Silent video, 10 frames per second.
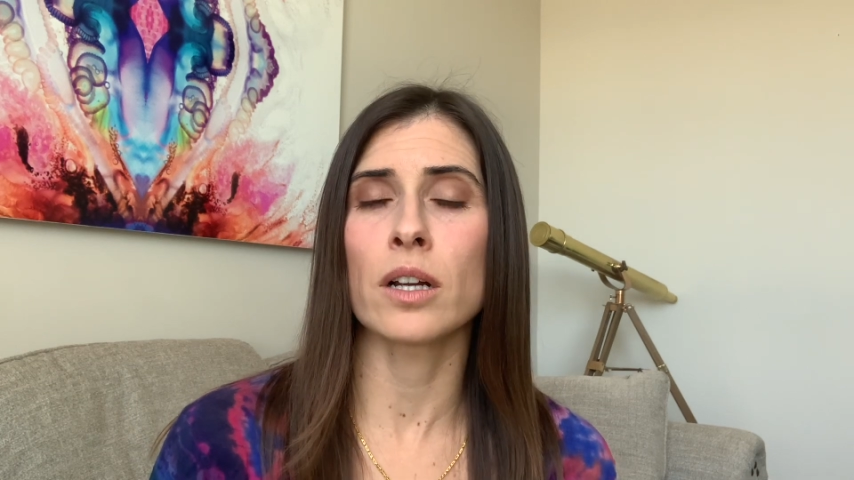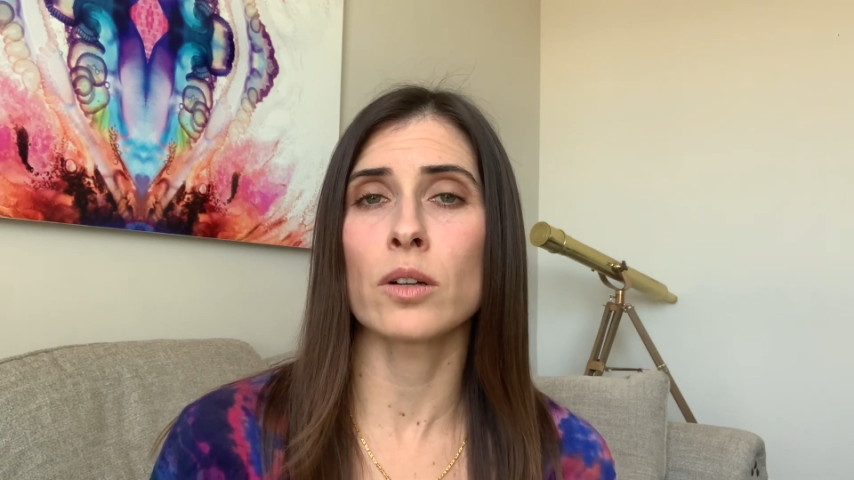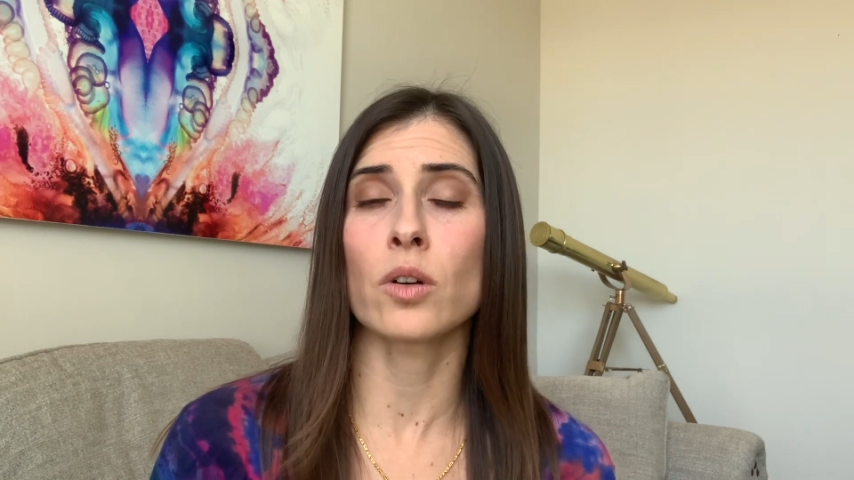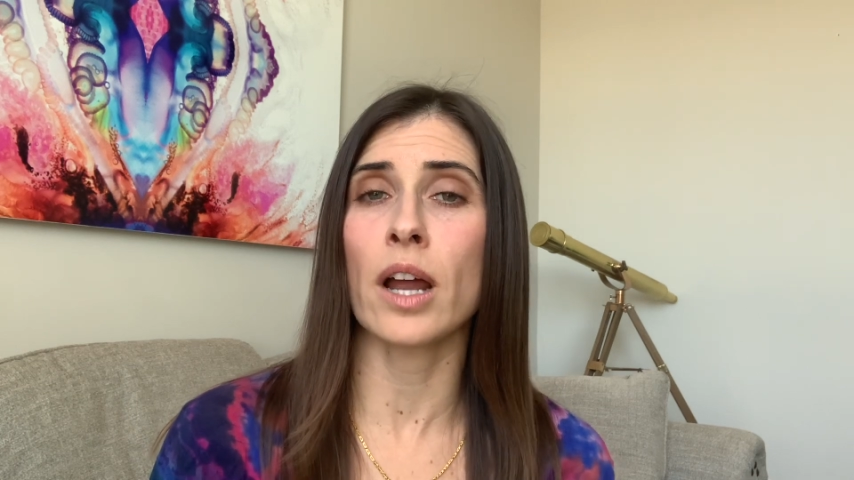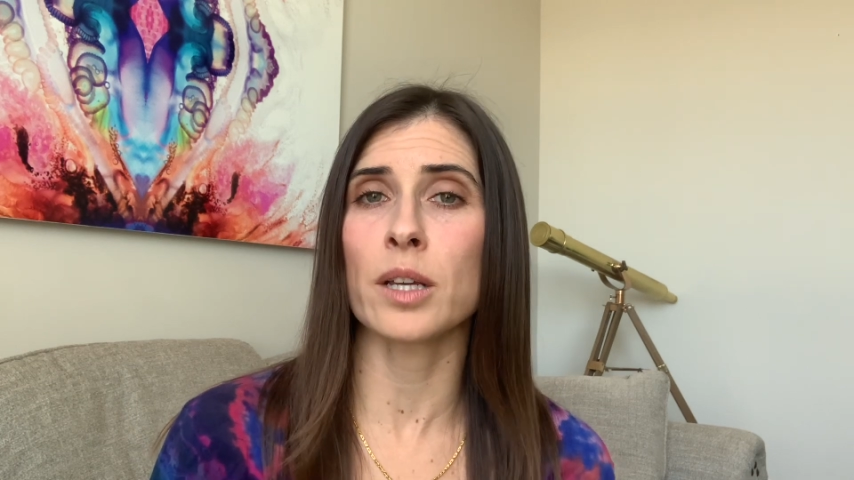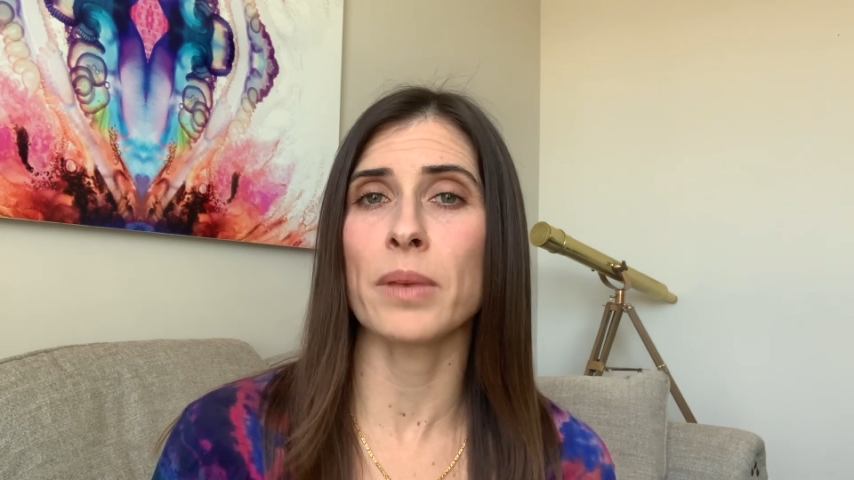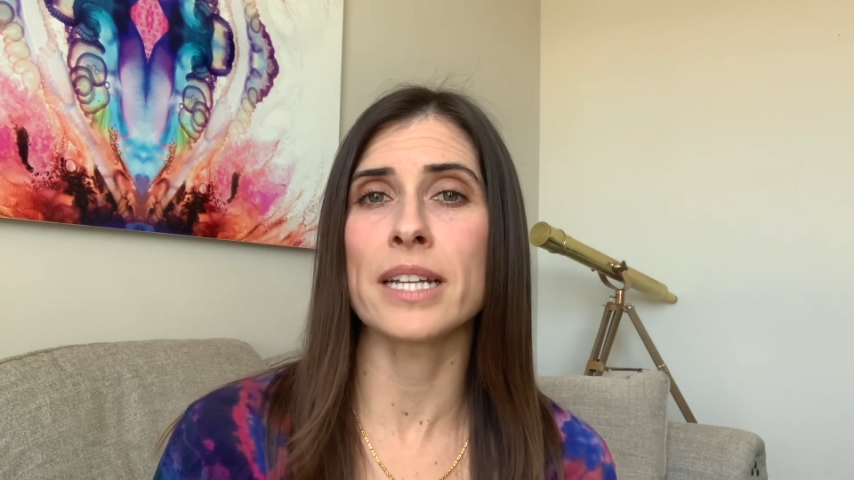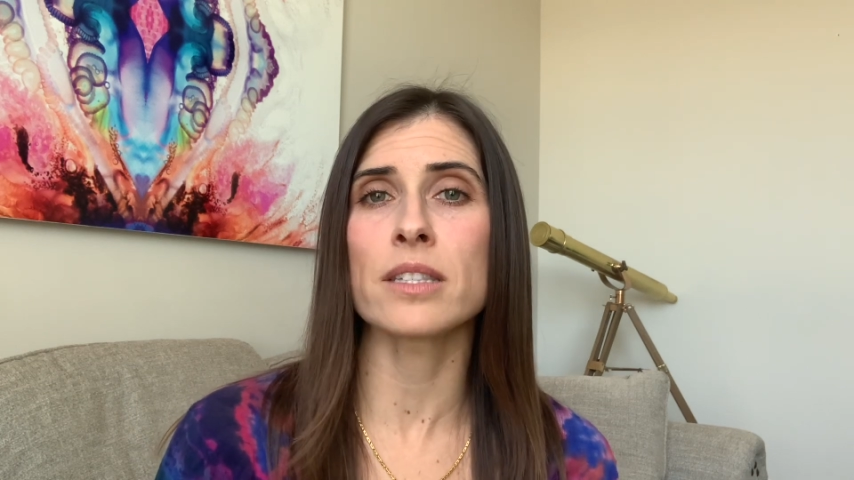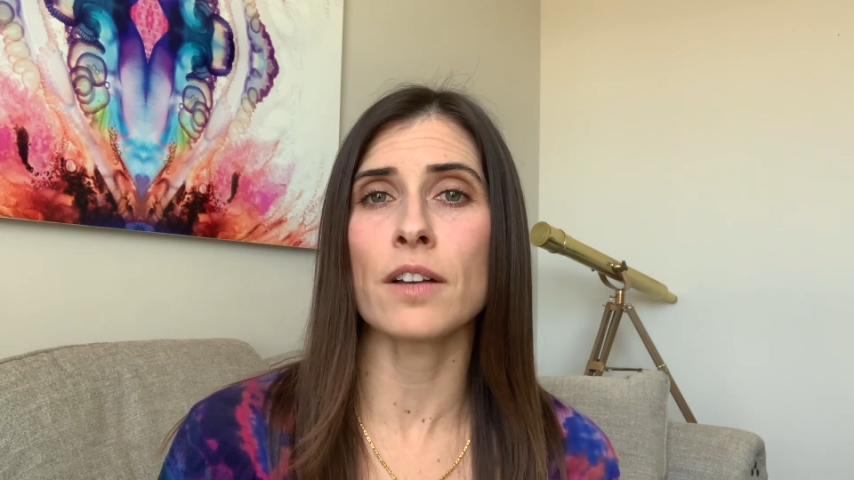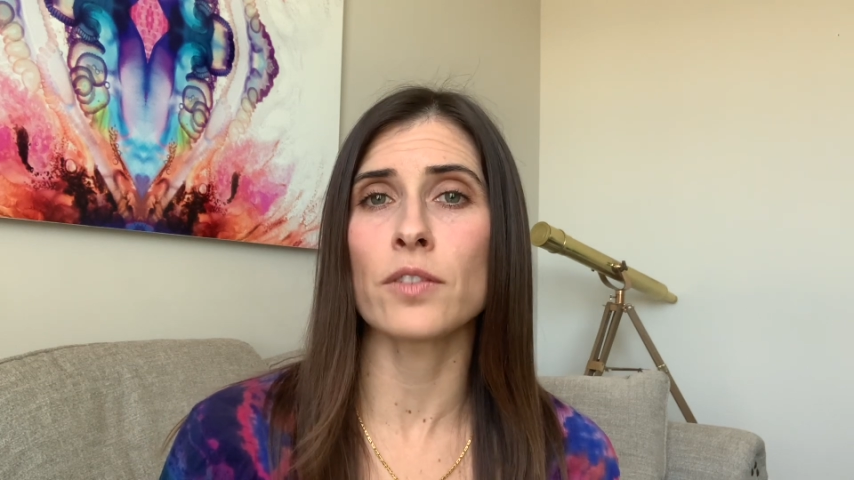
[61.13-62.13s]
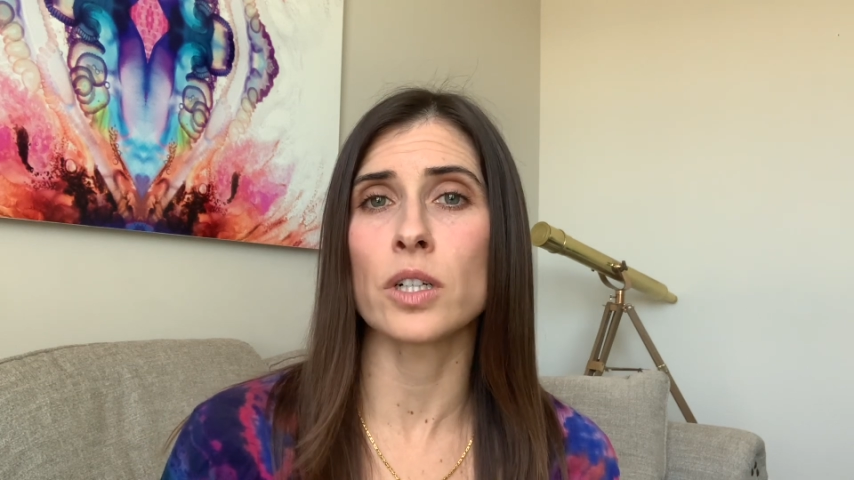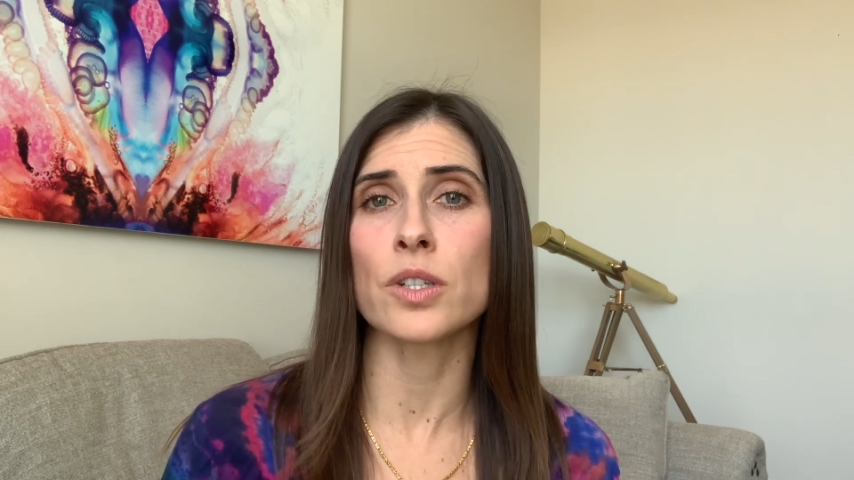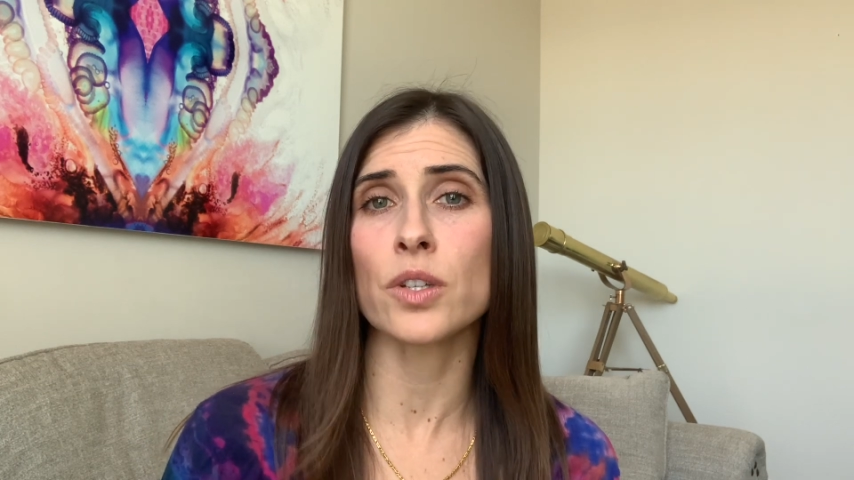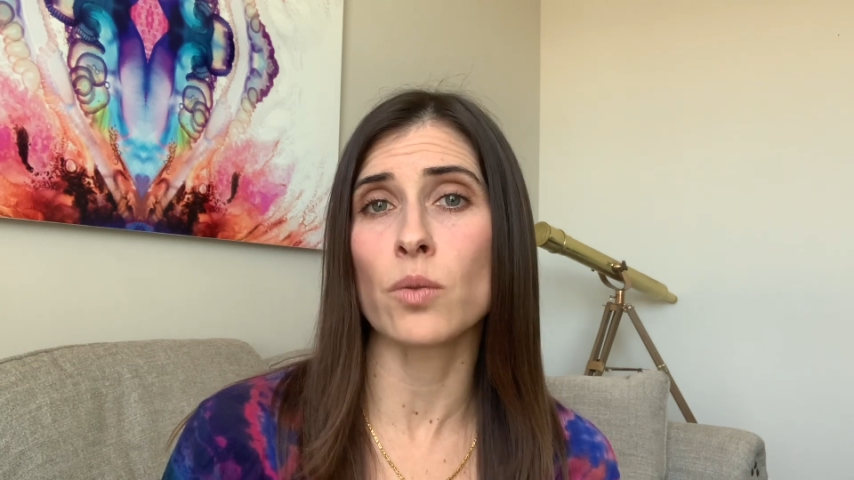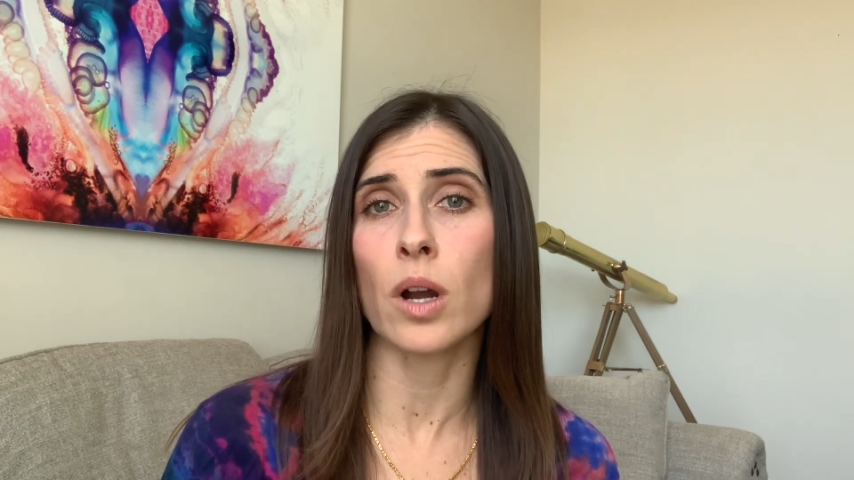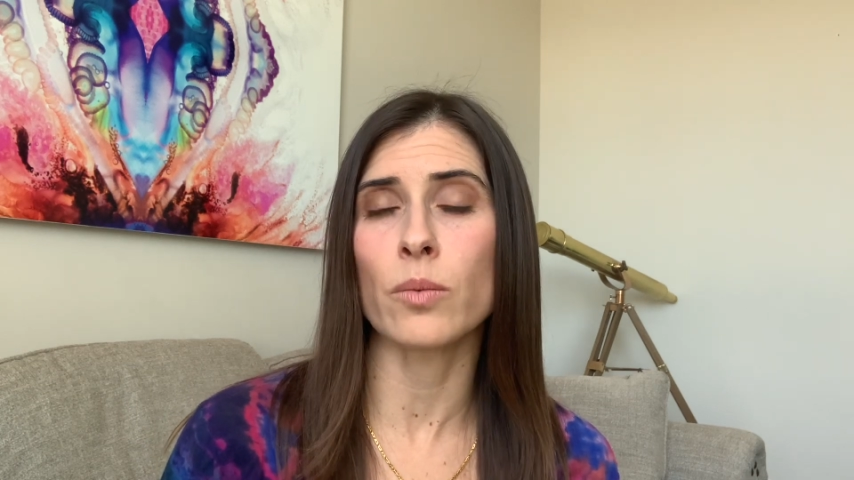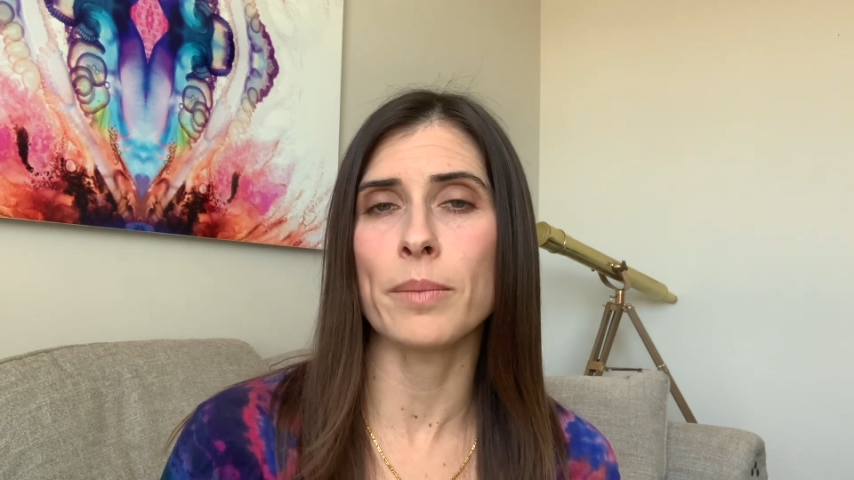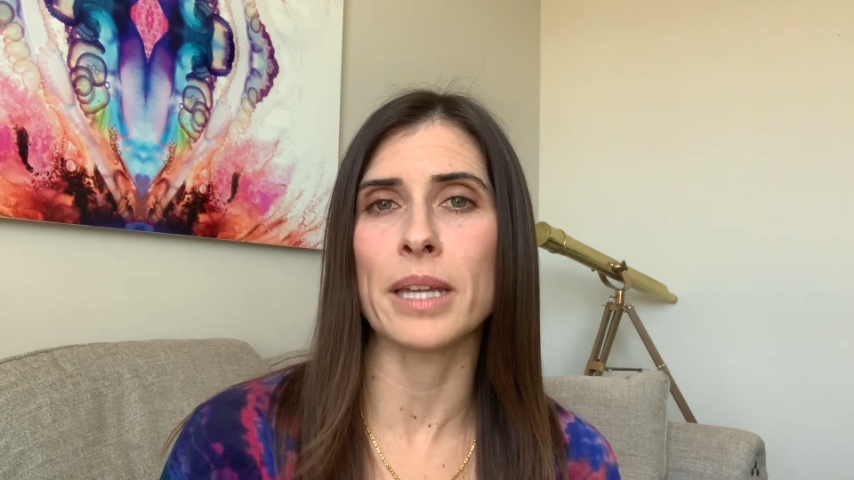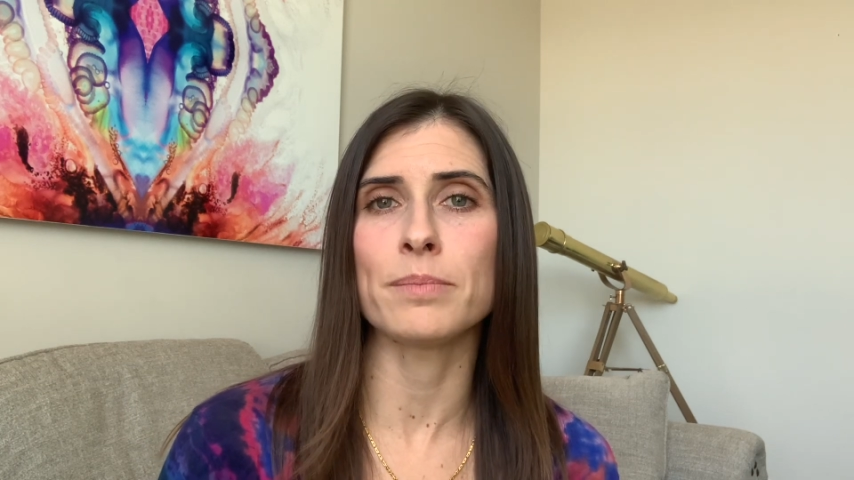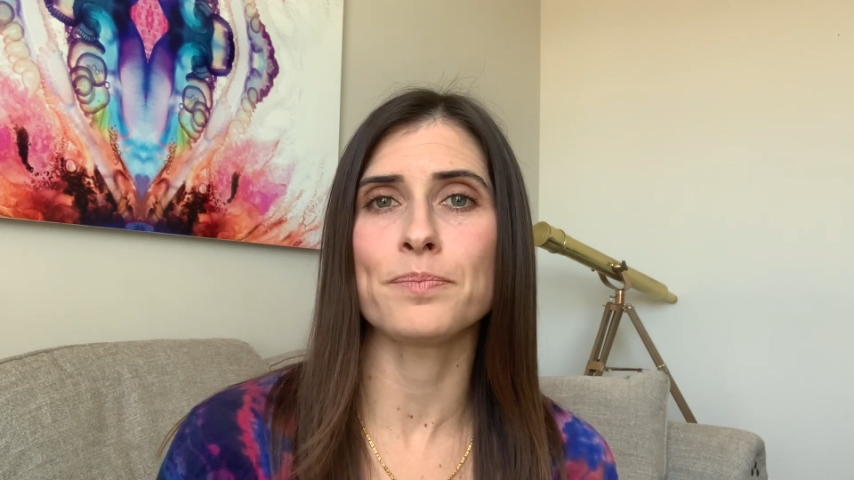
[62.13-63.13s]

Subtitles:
chronic pain sufferers who are women.